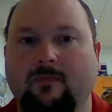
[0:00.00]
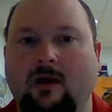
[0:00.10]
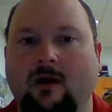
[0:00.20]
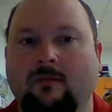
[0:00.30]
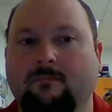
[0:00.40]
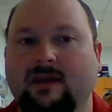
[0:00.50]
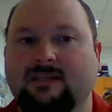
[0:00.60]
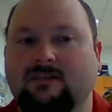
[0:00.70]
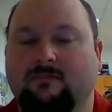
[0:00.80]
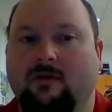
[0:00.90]
on
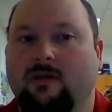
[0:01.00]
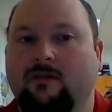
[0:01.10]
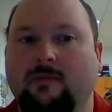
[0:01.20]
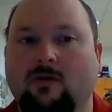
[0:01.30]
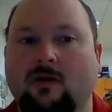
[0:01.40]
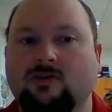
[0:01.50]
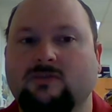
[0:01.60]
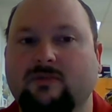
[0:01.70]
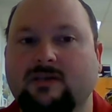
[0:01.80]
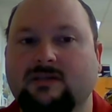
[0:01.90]
based upon the mineralogy
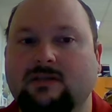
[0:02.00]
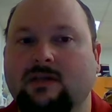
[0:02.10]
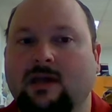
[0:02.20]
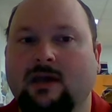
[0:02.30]
present,